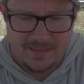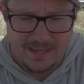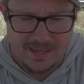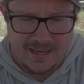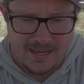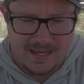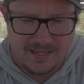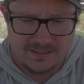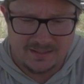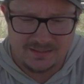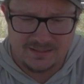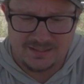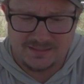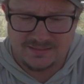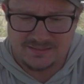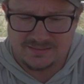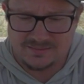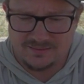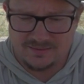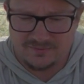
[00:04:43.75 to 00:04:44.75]
and
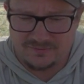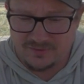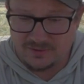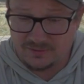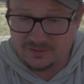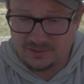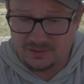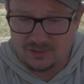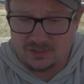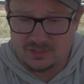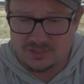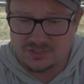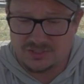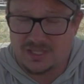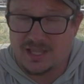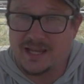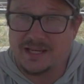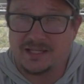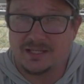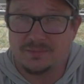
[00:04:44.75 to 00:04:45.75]
it's a fairly large
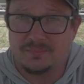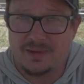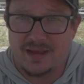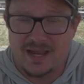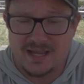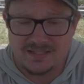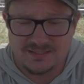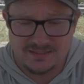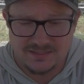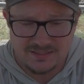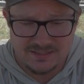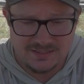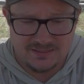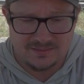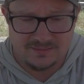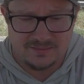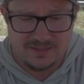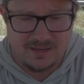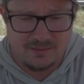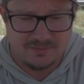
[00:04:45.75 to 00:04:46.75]
line capacity,
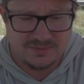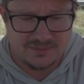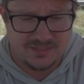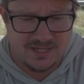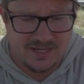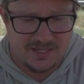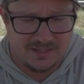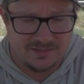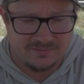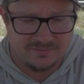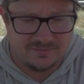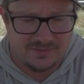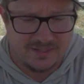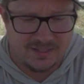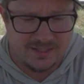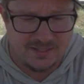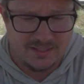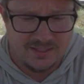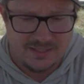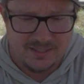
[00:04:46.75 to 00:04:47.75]
so that was kind of
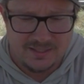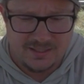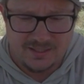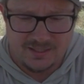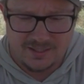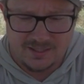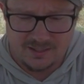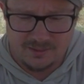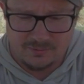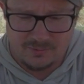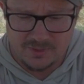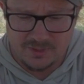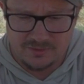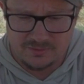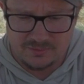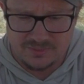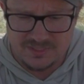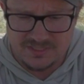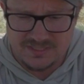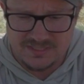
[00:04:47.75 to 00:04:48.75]
one of
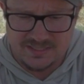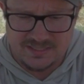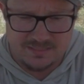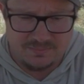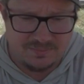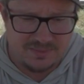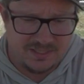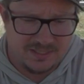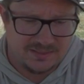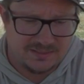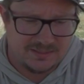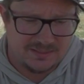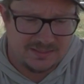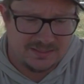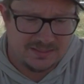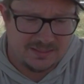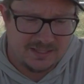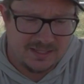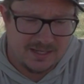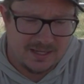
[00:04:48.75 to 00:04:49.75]
the reasons I picked
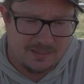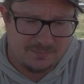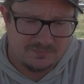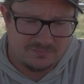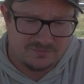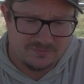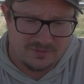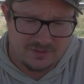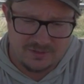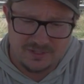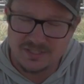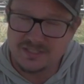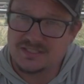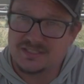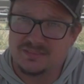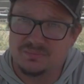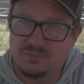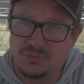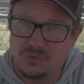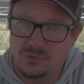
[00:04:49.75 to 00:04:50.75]
it. Very
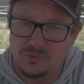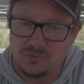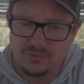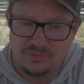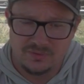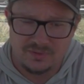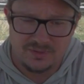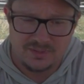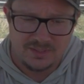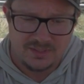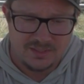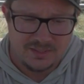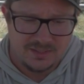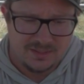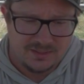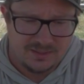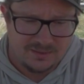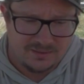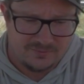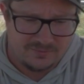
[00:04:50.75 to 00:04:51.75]
smooth
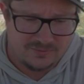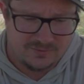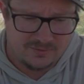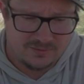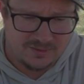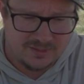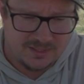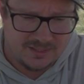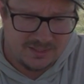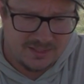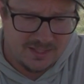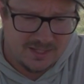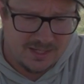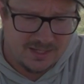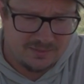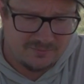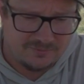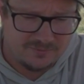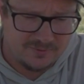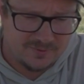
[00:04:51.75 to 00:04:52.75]
for
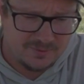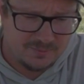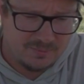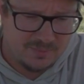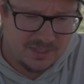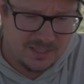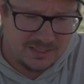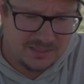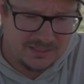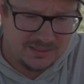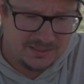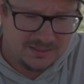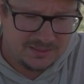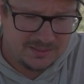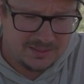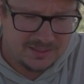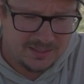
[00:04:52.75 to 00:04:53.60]
the money.